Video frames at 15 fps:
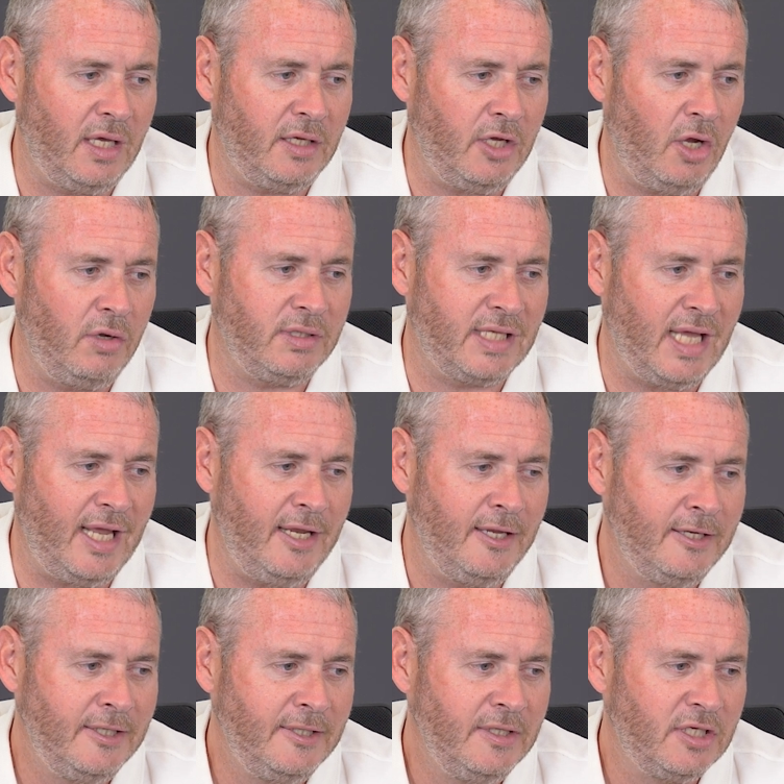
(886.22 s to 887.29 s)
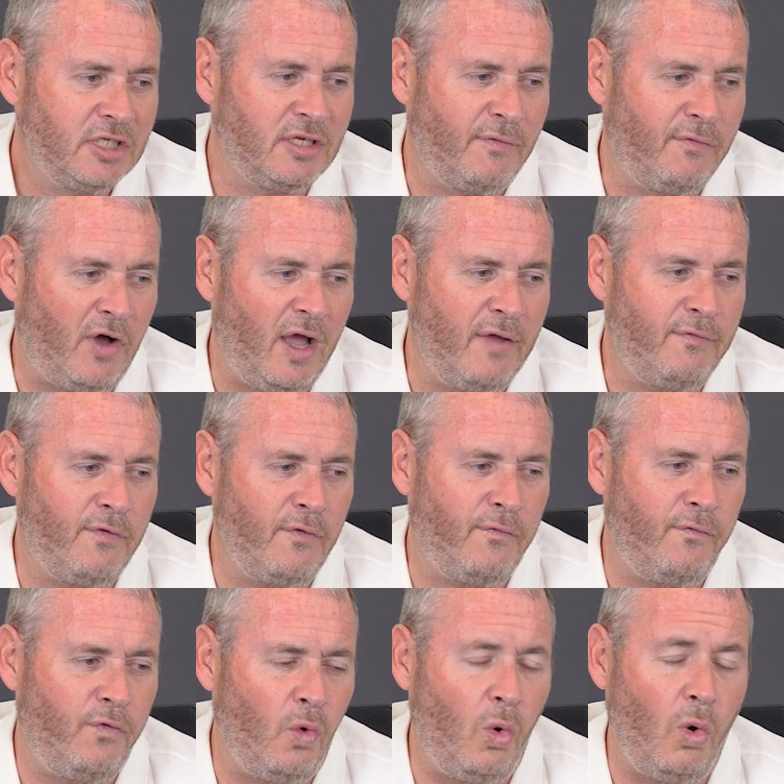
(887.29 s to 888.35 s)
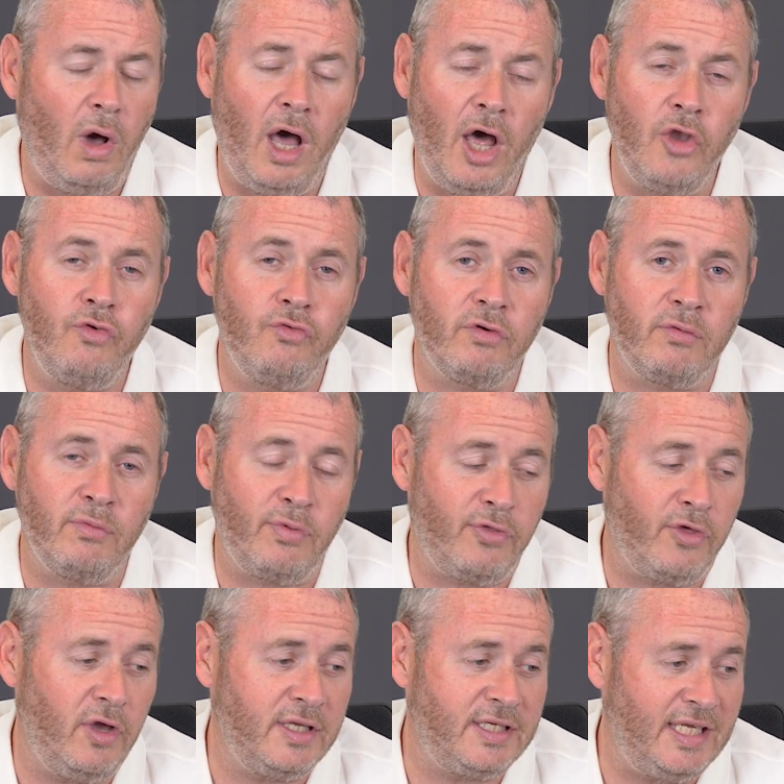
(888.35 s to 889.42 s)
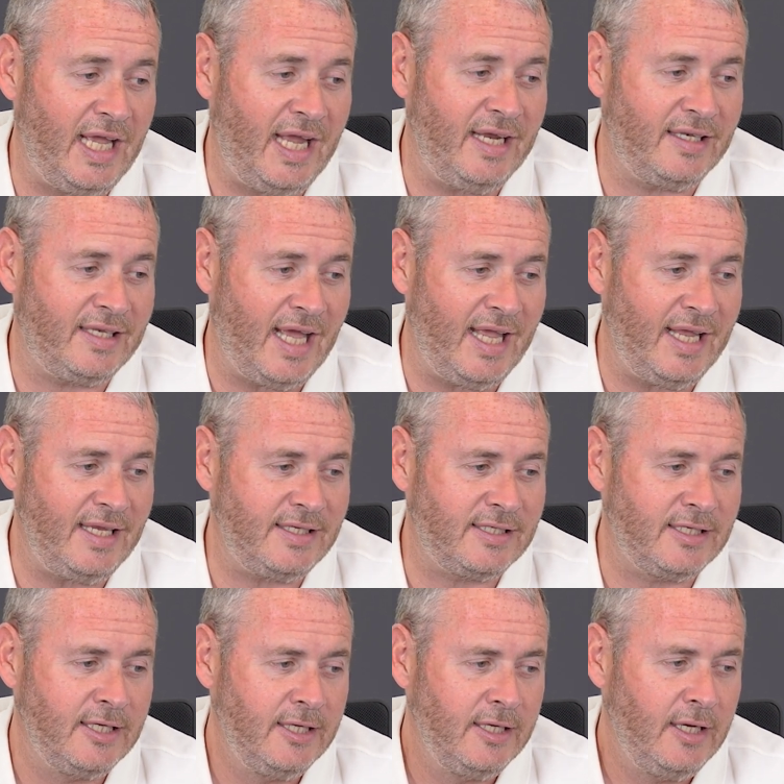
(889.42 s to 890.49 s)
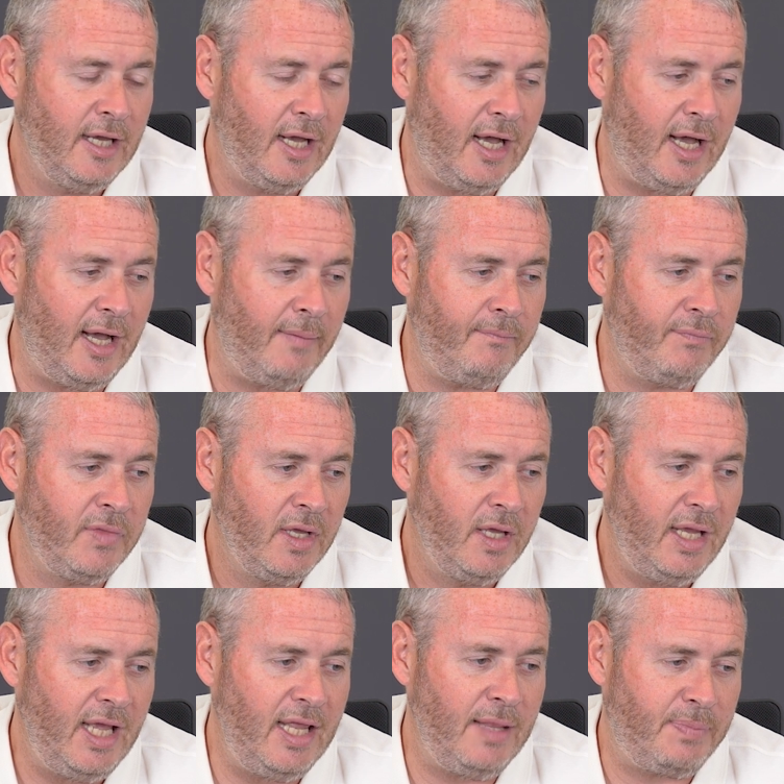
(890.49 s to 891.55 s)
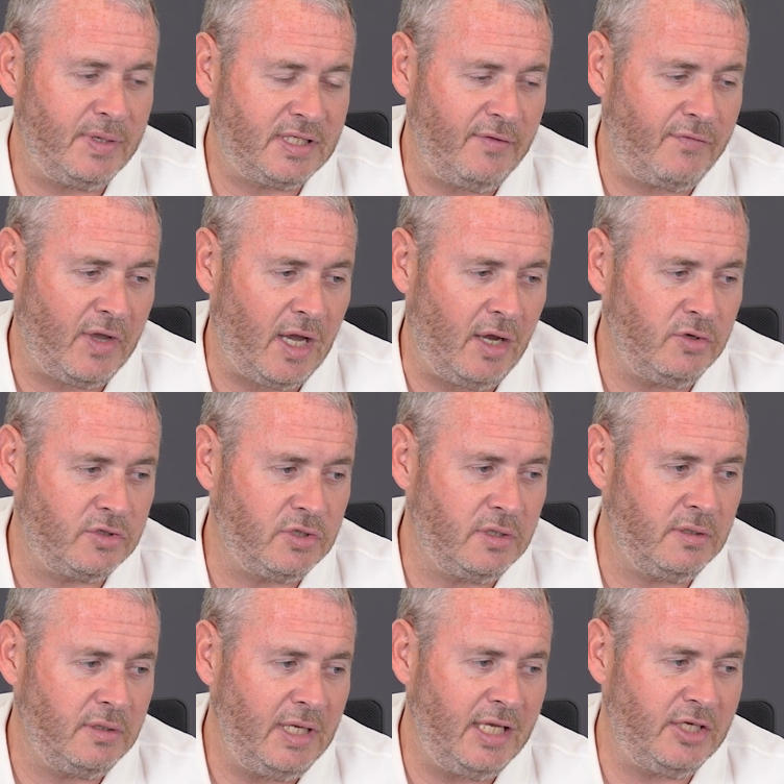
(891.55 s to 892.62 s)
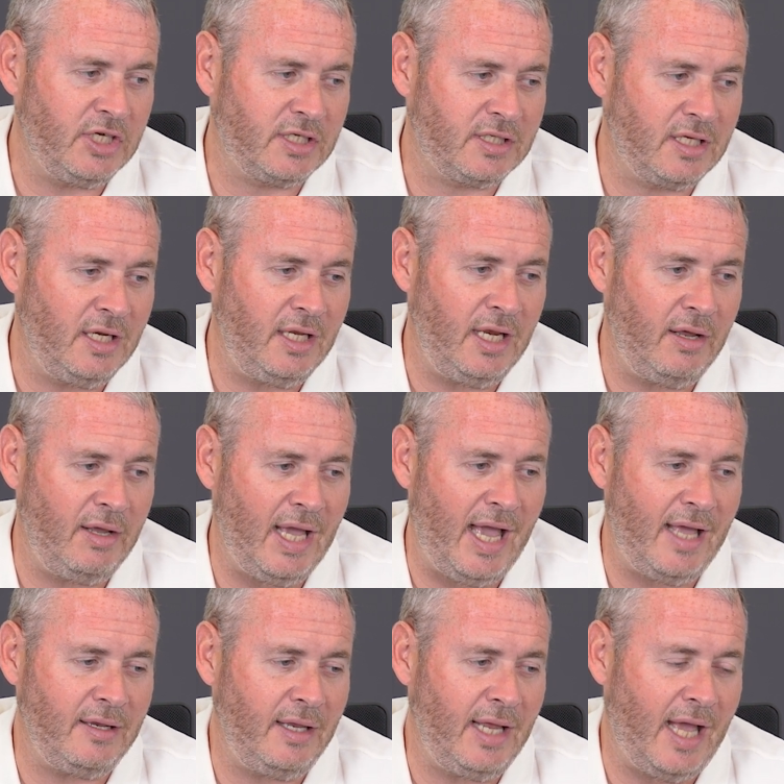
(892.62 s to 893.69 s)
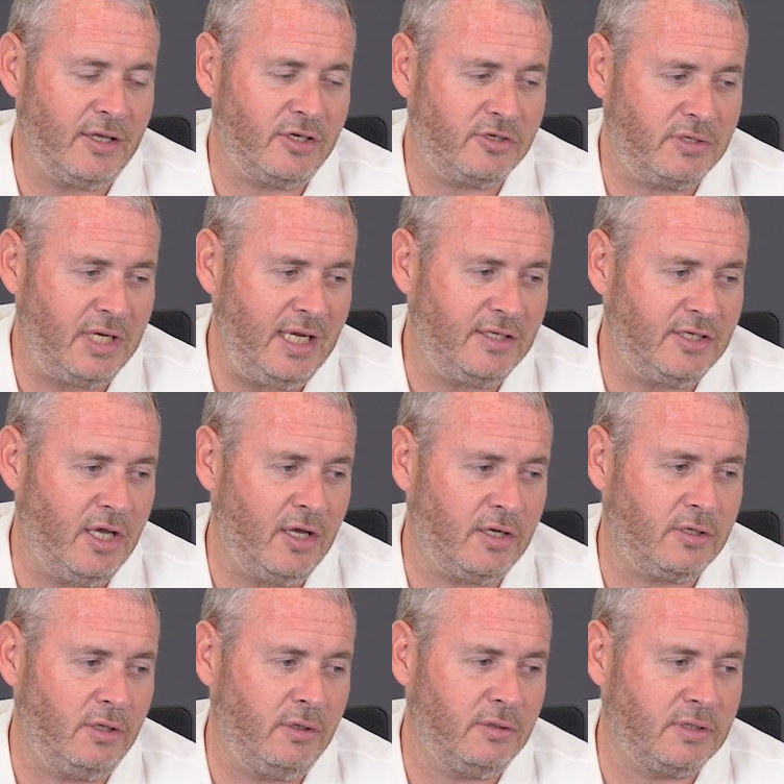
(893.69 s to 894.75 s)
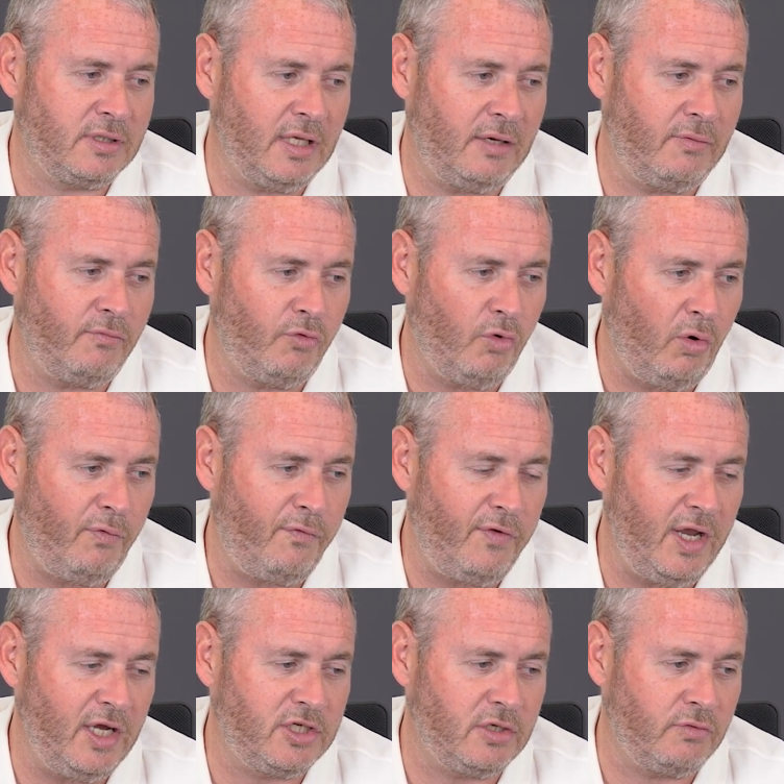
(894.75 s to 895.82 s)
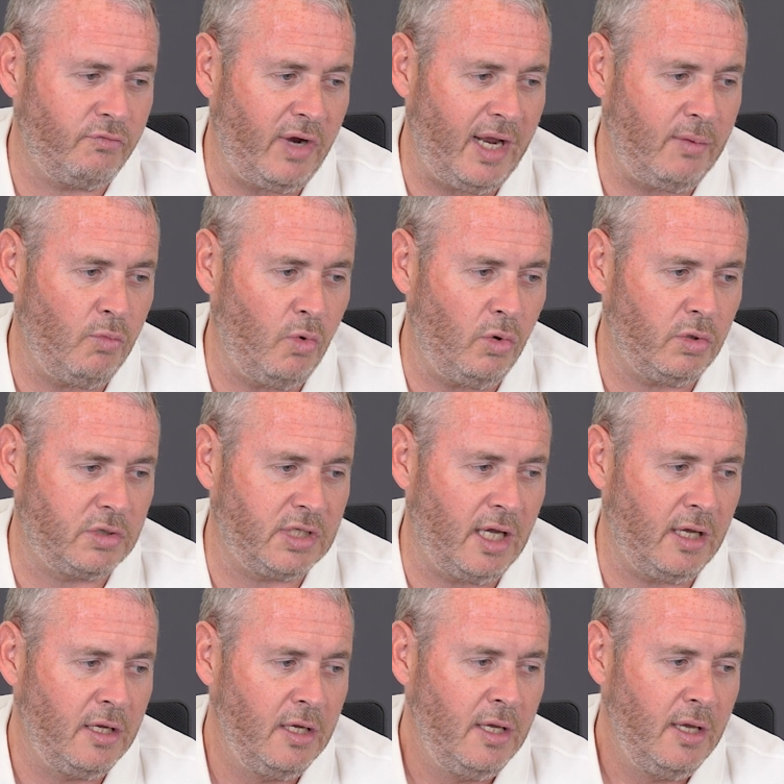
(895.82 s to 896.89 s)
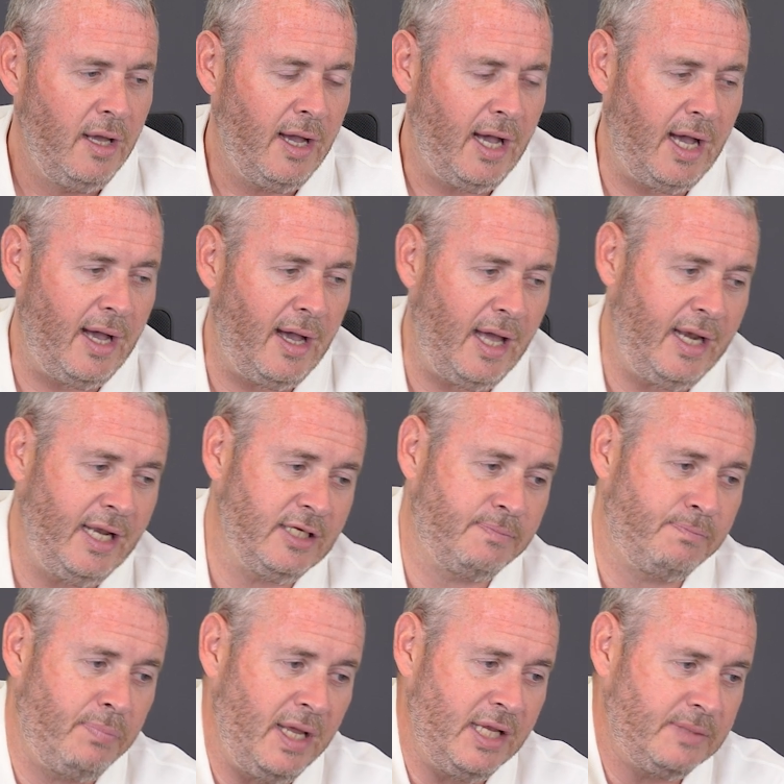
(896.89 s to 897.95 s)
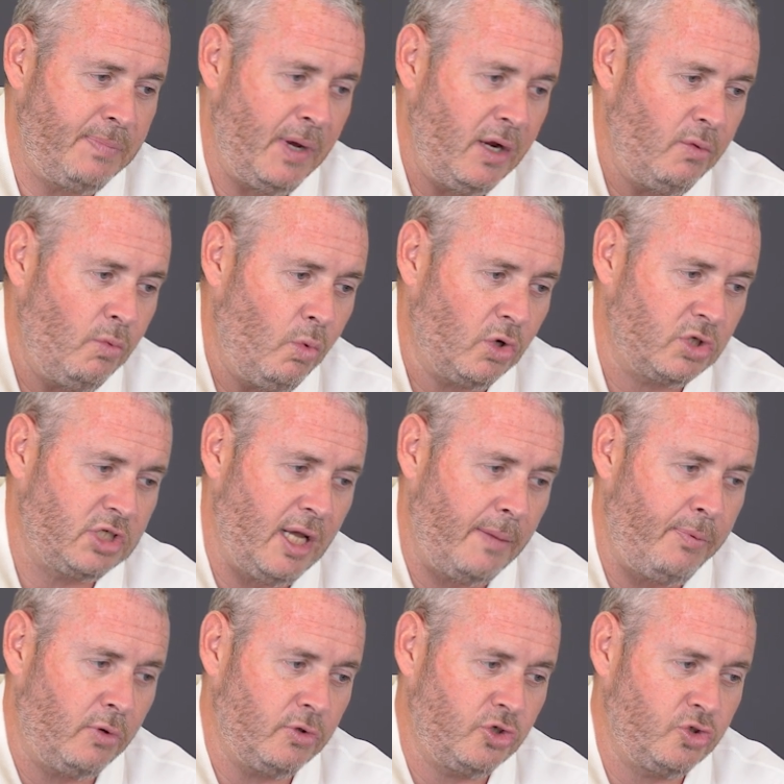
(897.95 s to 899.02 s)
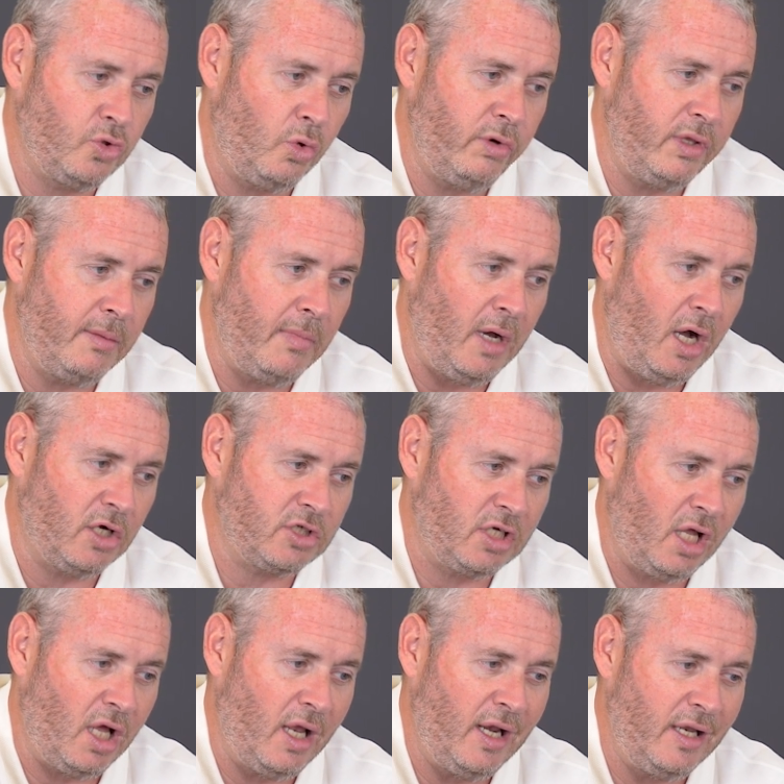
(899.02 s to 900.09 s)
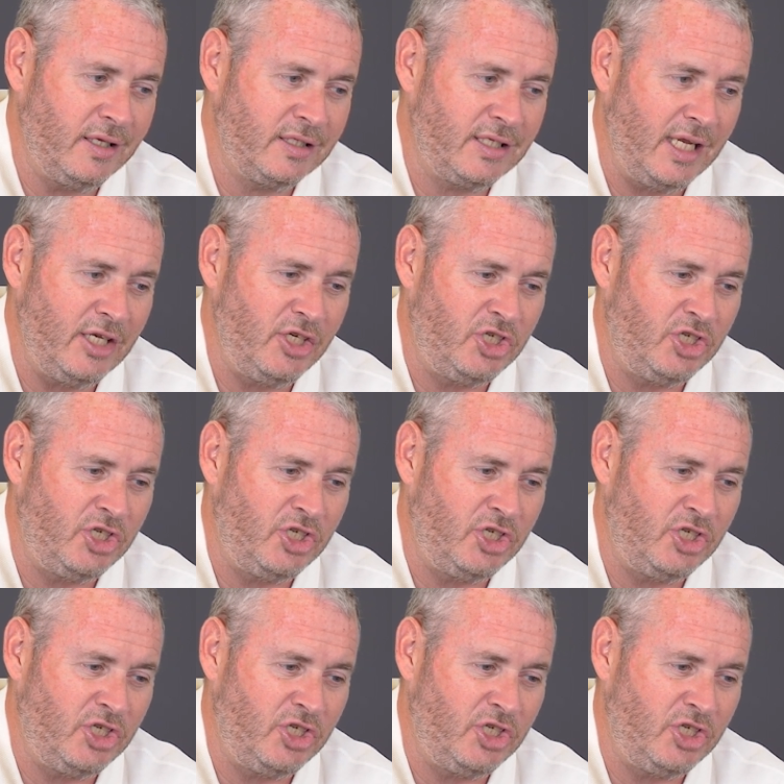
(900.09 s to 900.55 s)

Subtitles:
Jose survived for 438 days in the Pacific Ocean. He ate sea turtles and raw fish and rainwater. and his boat washed up on shore in the Marshall Islands in